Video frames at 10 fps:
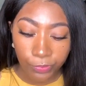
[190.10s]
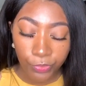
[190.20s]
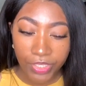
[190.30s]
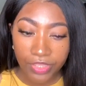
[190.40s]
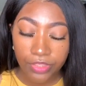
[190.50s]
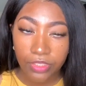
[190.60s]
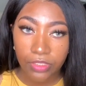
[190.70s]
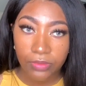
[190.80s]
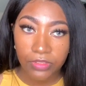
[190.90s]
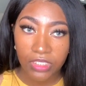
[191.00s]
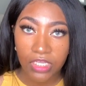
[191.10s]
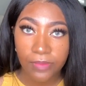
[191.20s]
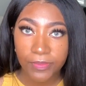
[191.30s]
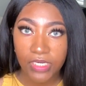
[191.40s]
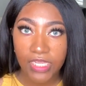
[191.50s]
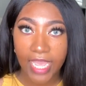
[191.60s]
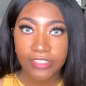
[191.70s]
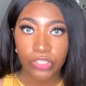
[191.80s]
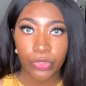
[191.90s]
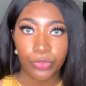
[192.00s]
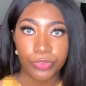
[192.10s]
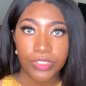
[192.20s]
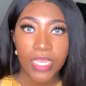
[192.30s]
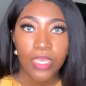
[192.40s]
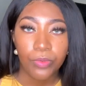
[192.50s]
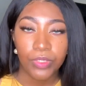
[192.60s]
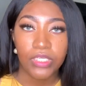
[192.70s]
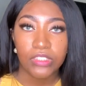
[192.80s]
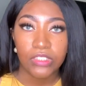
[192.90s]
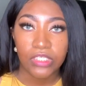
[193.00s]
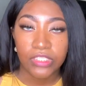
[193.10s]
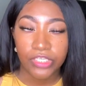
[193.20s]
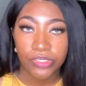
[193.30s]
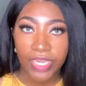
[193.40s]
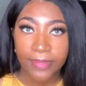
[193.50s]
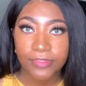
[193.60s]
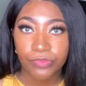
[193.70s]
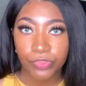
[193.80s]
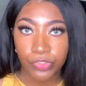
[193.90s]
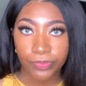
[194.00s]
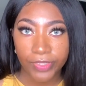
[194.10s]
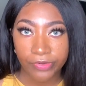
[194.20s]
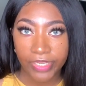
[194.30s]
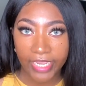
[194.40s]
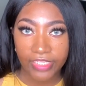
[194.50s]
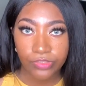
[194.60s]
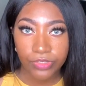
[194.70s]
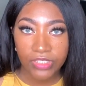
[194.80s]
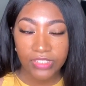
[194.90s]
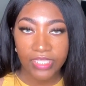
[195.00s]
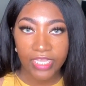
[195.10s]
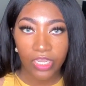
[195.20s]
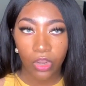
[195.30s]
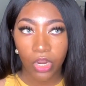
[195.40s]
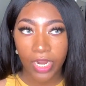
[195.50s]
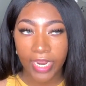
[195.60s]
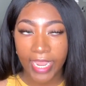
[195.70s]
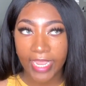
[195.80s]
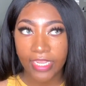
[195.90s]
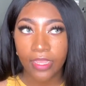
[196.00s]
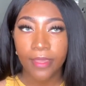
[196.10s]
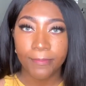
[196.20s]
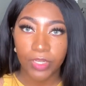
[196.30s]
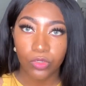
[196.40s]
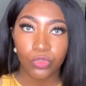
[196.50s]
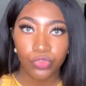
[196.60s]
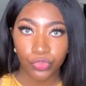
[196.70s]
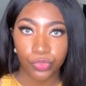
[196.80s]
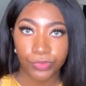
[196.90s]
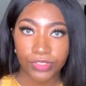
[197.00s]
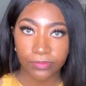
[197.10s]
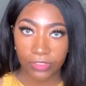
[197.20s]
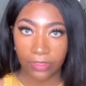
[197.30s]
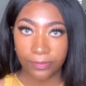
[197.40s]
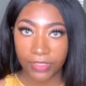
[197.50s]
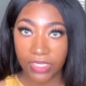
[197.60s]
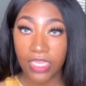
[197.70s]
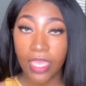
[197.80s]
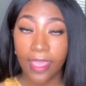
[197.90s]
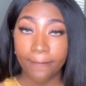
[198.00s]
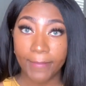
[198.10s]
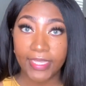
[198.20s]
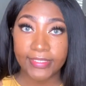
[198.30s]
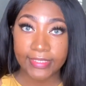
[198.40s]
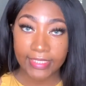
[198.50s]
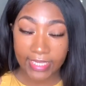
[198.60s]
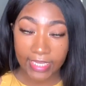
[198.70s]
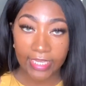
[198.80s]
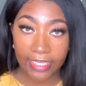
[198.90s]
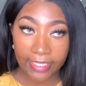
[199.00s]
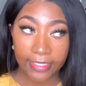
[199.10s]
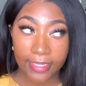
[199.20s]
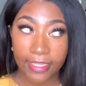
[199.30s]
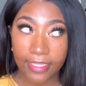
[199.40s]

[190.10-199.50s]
with the company I chose, which their name is Renew Bariatrics, they are a medical tourism company based in